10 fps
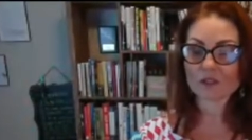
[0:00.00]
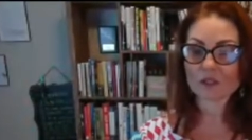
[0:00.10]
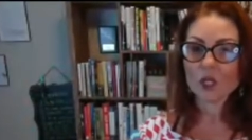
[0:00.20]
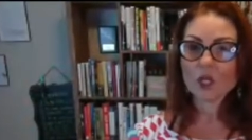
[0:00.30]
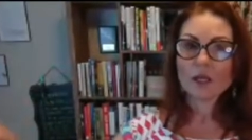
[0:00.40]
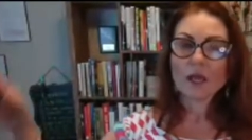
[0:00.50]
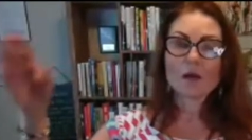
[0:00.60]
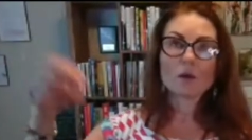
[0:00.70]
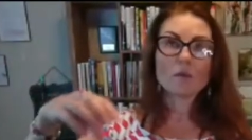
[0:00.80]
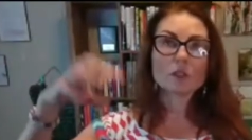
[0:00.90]
Our
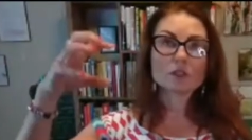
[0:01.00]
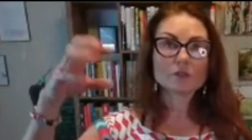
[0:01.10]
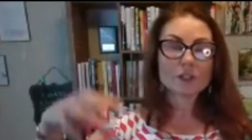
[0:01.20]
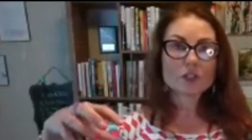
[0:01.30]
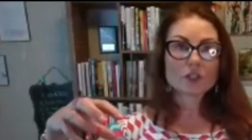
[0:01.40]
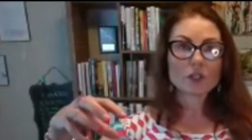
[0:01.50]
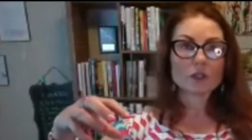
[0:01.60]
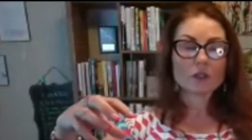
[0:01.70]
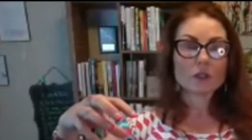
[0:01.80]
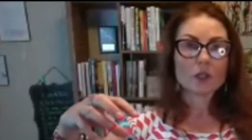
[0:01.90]
motivation
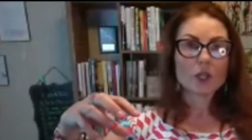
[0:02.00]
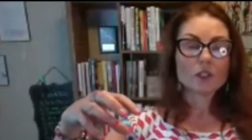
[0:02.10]
didn't